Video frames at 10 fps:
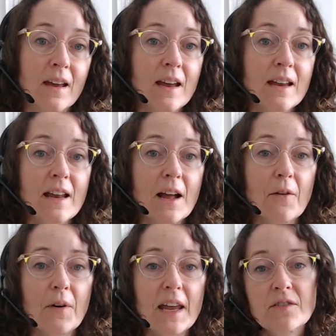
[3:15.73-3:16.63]
Now,
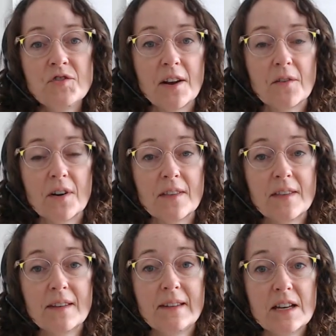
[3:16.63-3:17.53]
in general, the
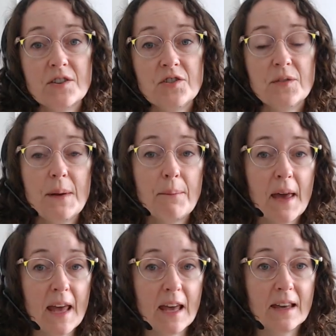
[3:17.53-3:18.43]
skin should be
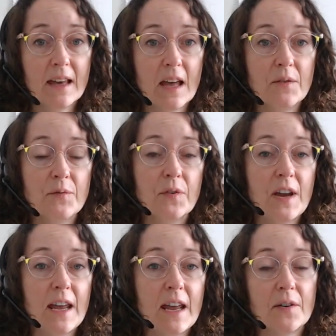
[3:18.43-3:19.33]
pink and
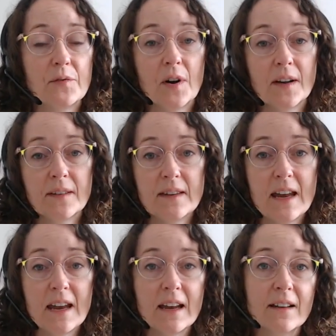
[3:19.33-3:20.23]
free of
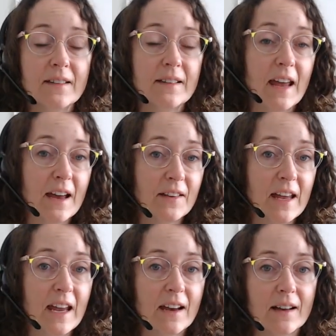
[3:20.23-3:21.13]
crusting,
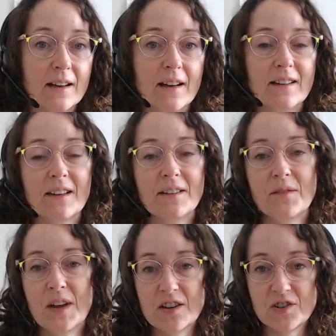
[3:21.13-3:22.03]
scaling, excessive
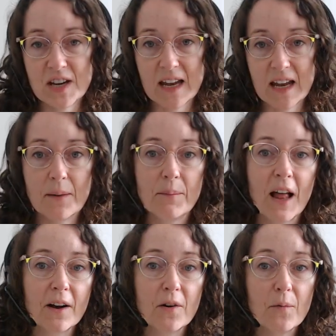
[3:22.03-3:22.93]
itching,
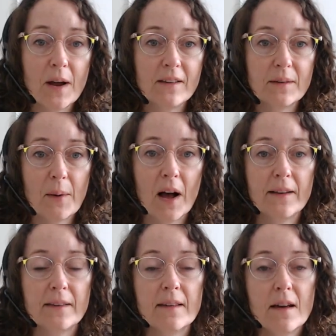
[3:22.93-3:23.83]
black or white
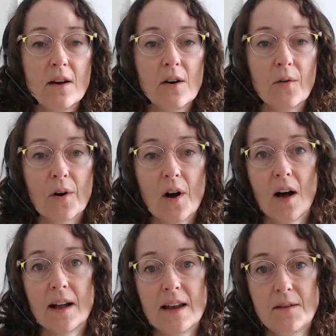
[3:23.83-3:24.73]
spots, or
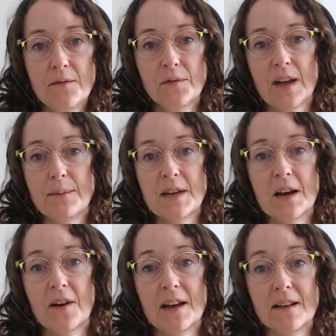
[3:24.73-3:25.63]
hot and inflamed
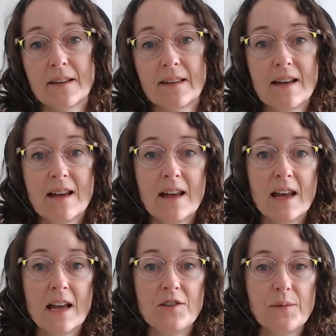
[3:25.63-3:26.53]
areas.
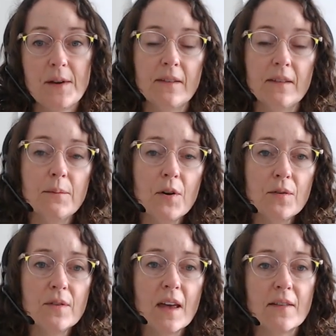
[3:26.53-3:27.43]
It should be
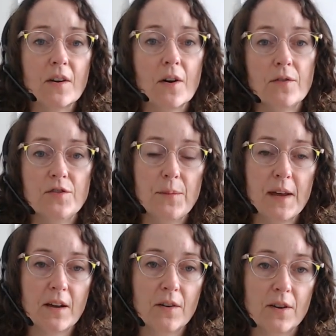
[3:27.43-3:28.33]
smooth and the coat should be
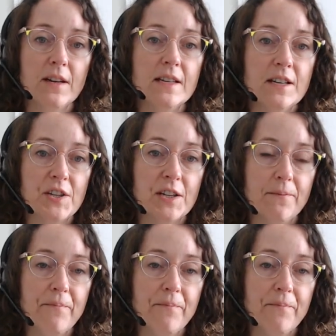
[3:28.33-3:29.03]
in good condition.